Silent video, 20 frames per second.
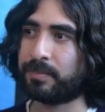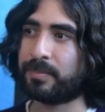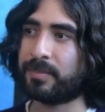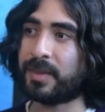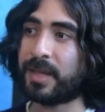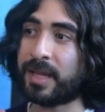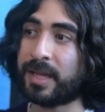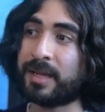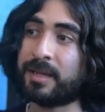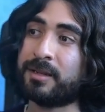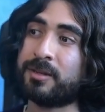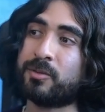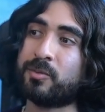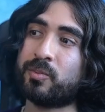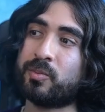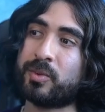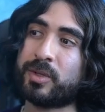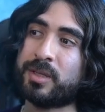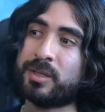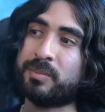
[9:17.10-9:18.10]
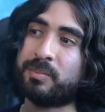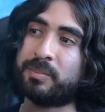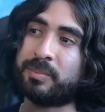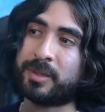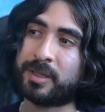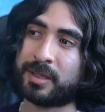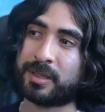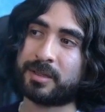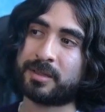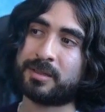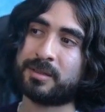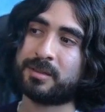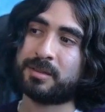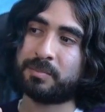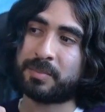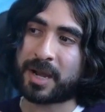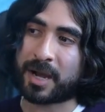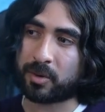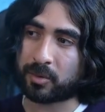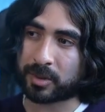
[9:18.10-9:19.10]
and we picked
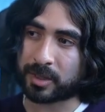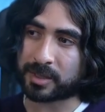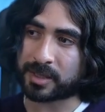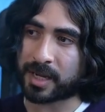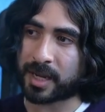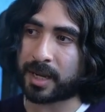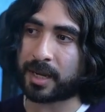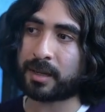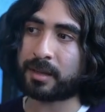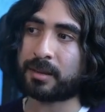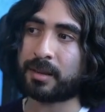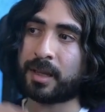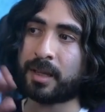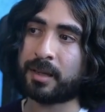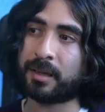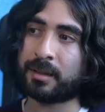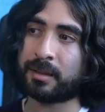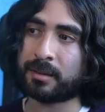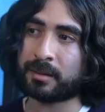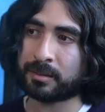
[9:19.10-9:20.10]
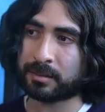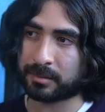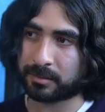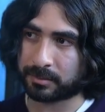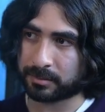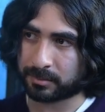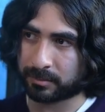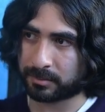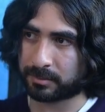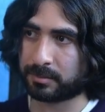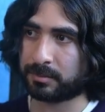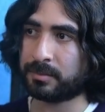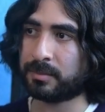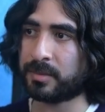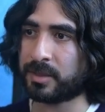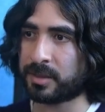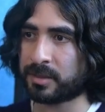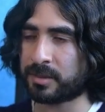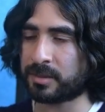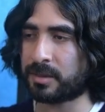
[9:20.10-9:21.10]
power attack, then
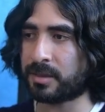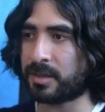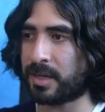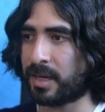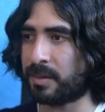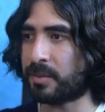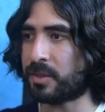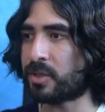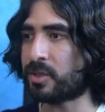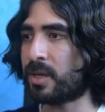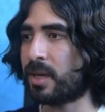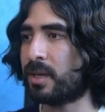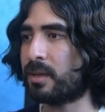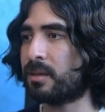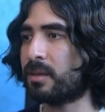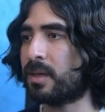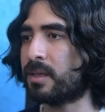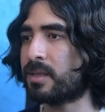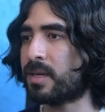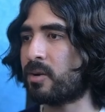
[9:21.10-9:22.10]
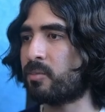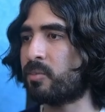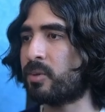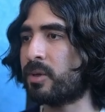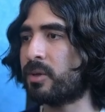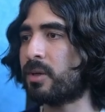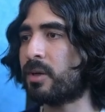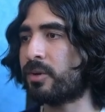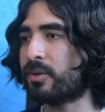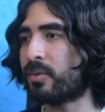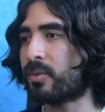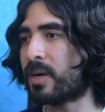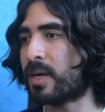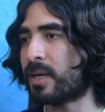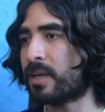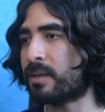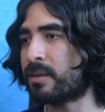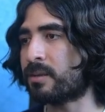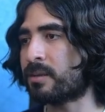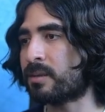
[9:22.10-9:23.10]
this is the damage that gets output.
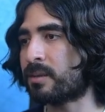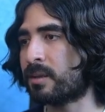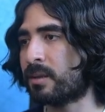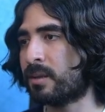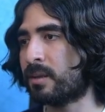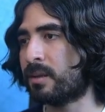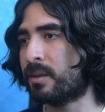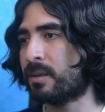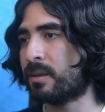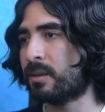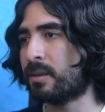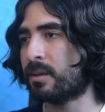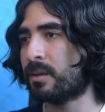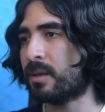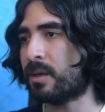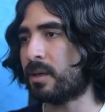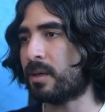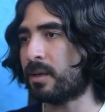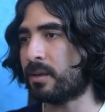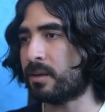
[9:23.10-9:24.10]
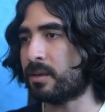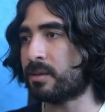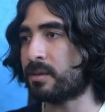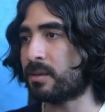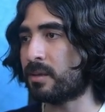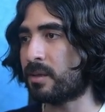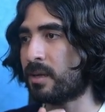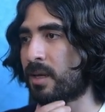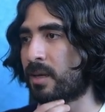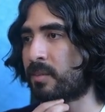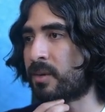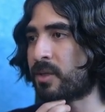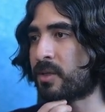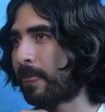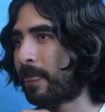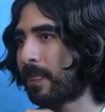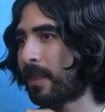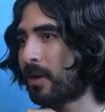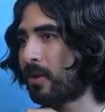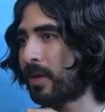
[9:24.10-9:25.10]
Otherwise, this is the damage.
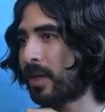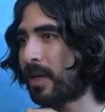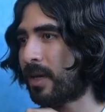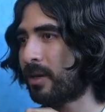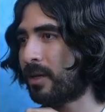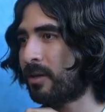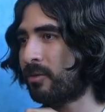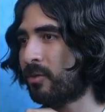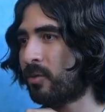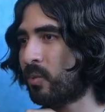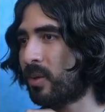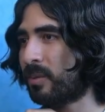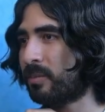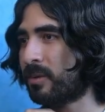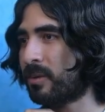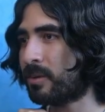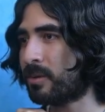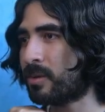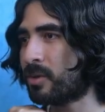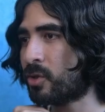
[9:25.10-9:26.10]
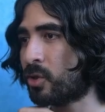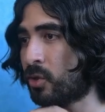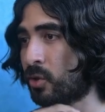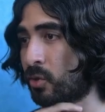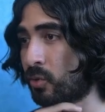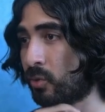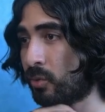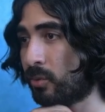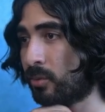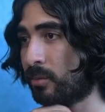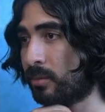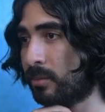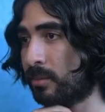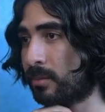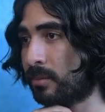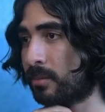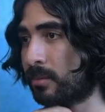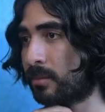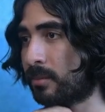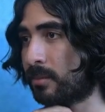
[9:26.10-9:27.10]
Okay, now if the weapon is 2,
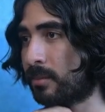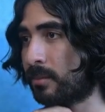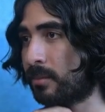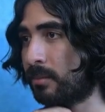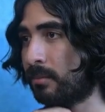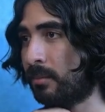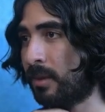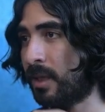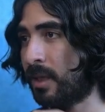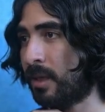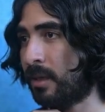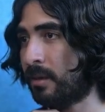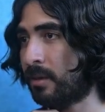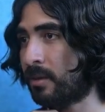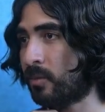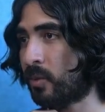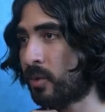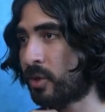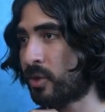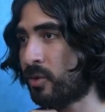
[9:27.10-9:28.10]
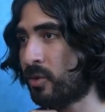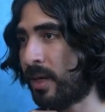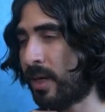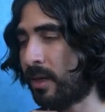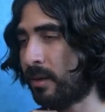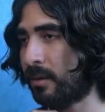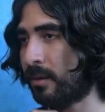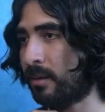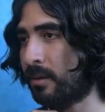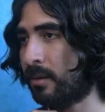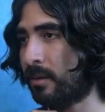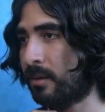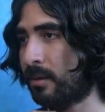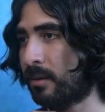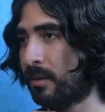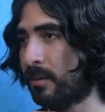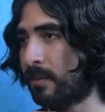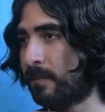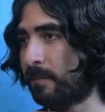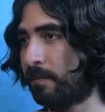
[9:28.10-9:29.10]
meaning that we're two-handed,
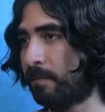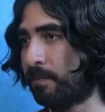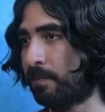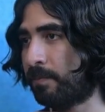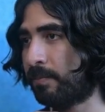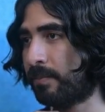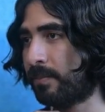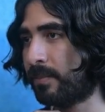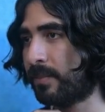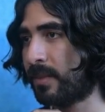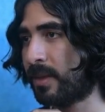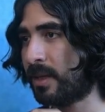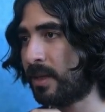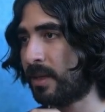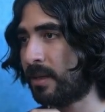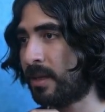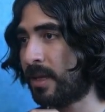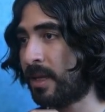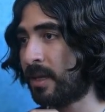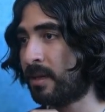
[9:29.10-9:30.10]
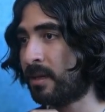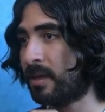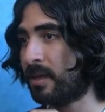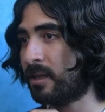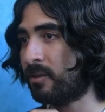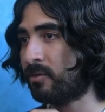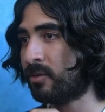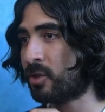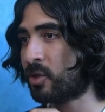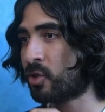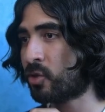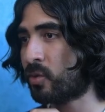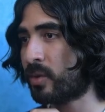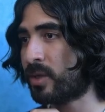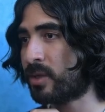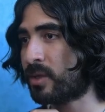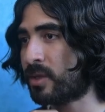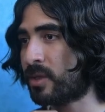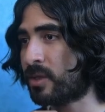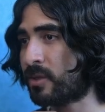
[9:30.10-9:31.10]
then if the
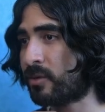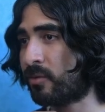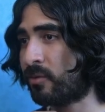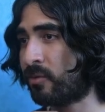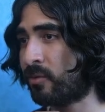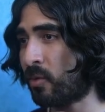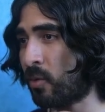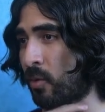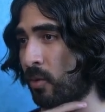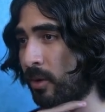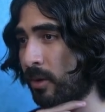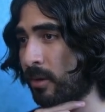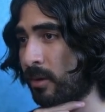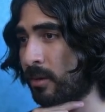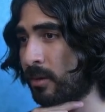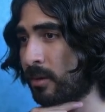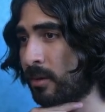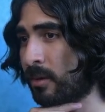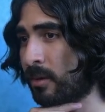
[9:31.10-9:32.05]
choice is 4,